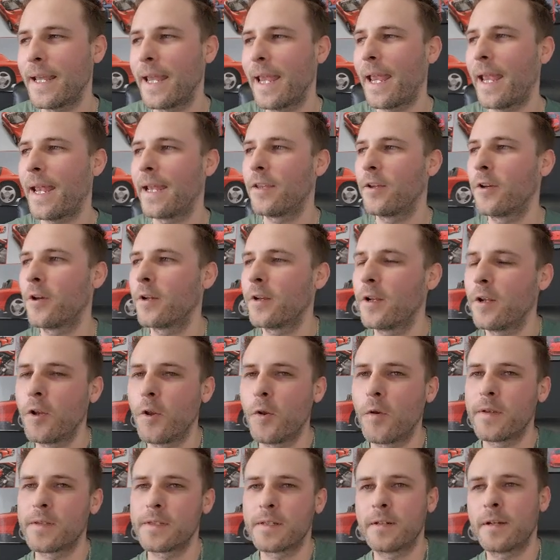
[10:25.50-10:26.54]
And you're going to
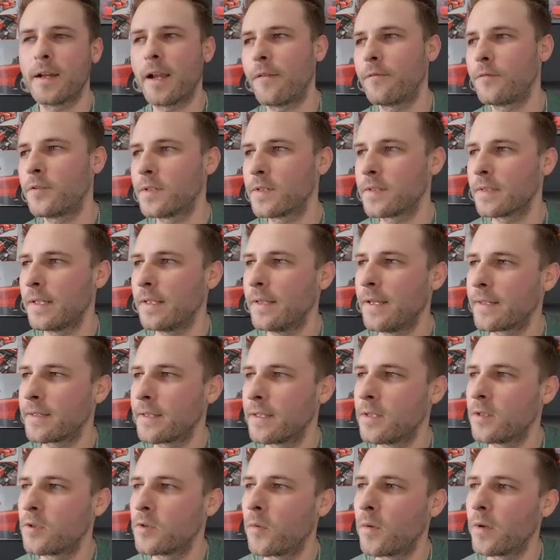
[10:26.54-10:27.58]
notice here, I've just
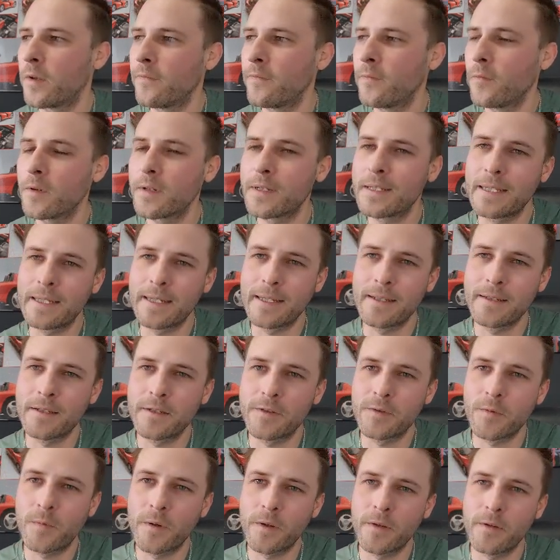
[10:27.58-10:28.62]
selected 2014 to
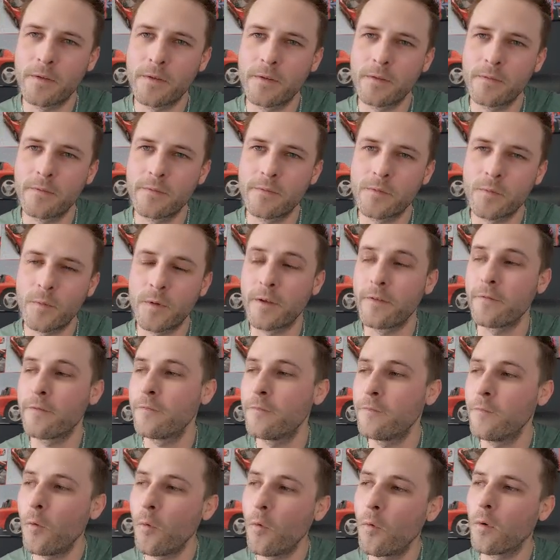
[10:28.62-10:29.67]

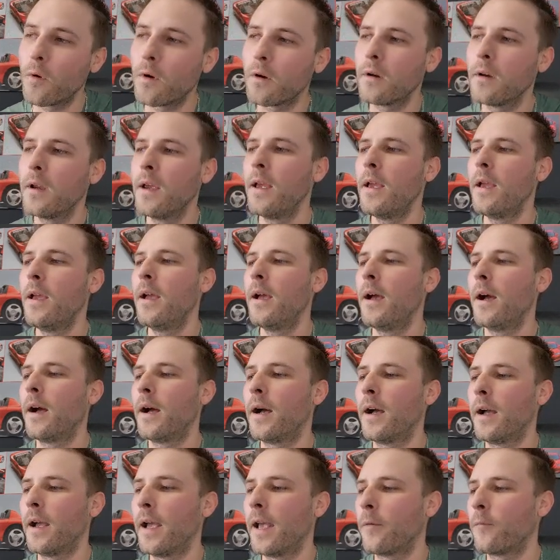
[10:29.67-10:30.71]
2024.
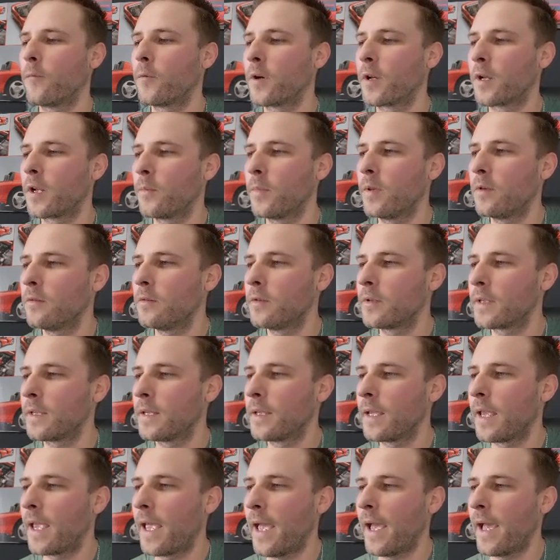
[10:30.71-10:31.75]
And we're going to be
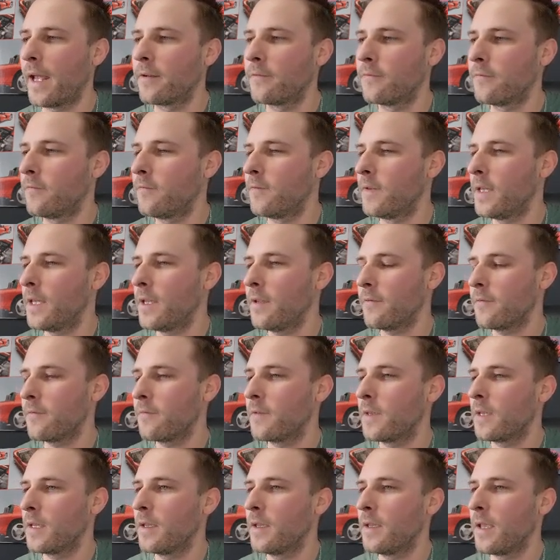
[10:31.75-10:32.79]
looking at
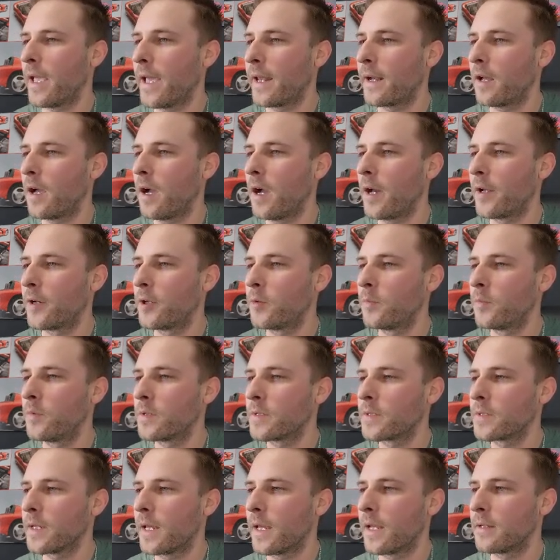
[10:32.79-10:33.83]
VFV at
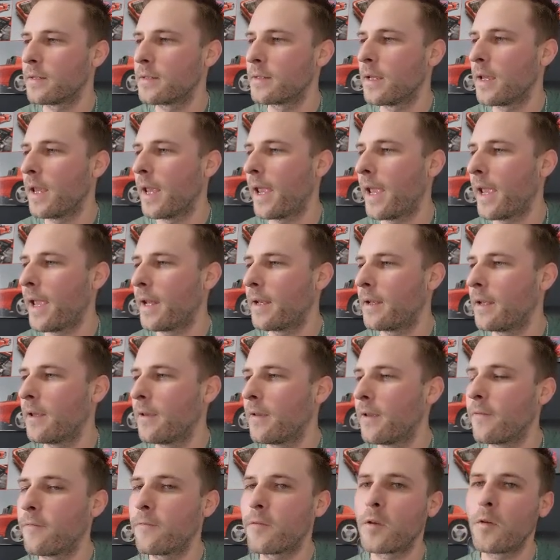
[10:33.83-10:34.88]
100%. And
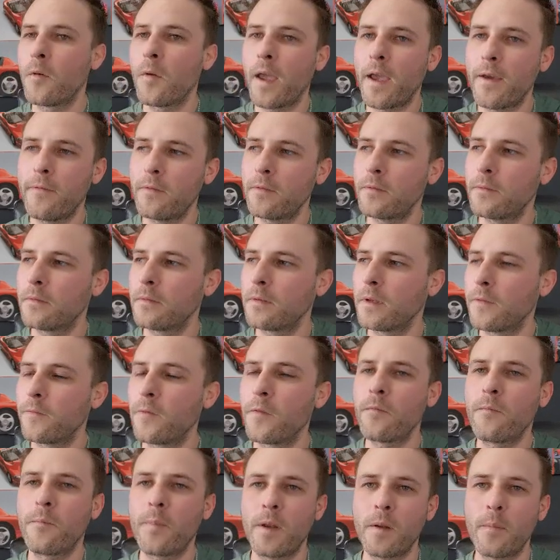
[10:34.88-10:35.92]
if
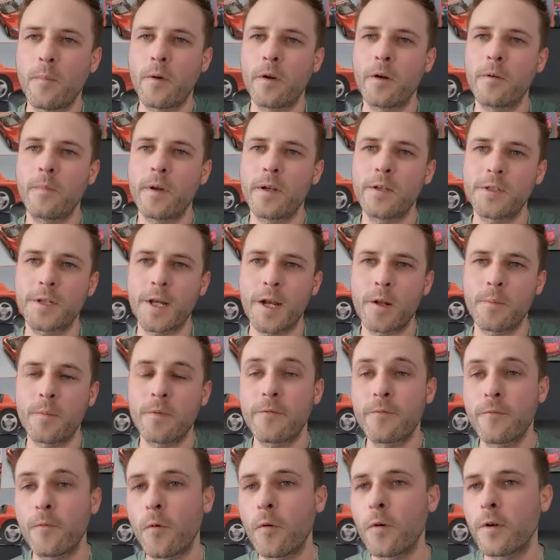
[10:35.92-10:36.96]
you've been a part of my channel
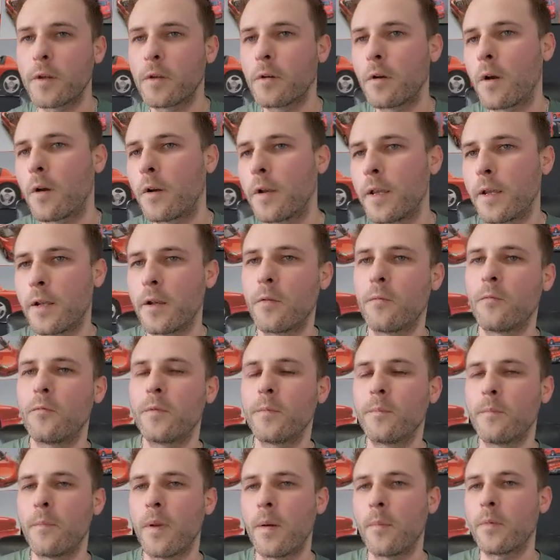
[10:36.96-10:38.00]
before, you're already going to
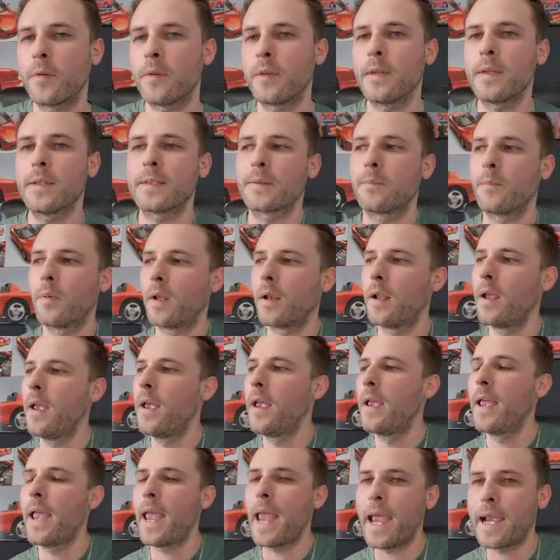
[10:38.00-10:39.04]
remember this, but
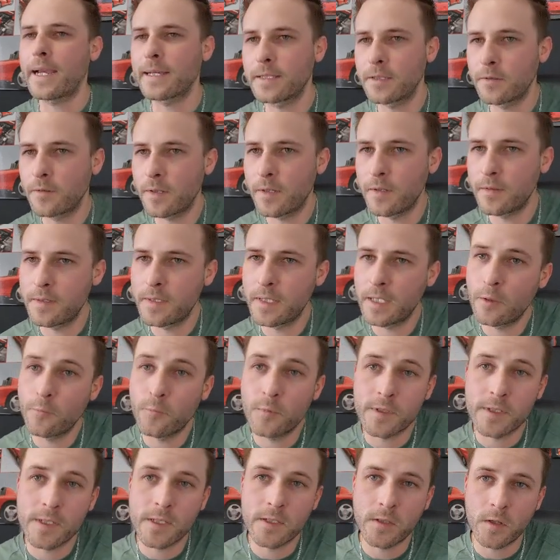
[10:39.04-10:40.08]
XEQT
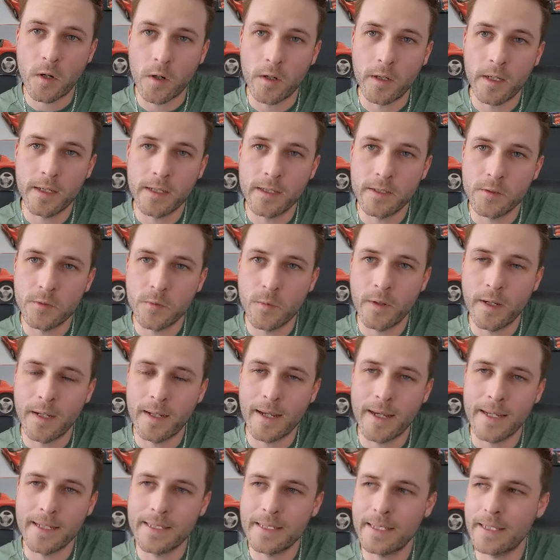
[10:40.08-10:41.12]
was started in
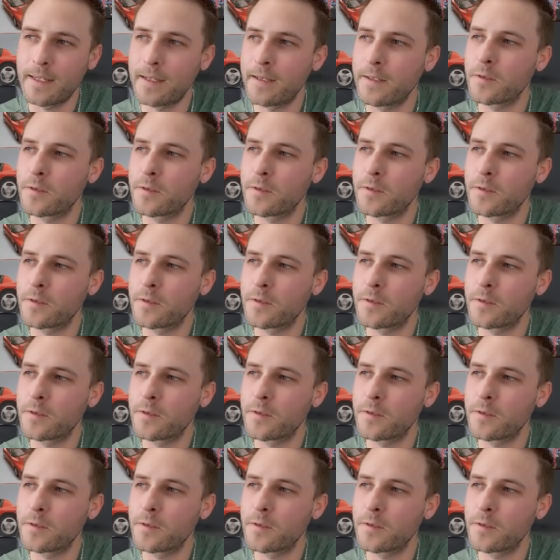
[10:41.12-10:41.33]
2019.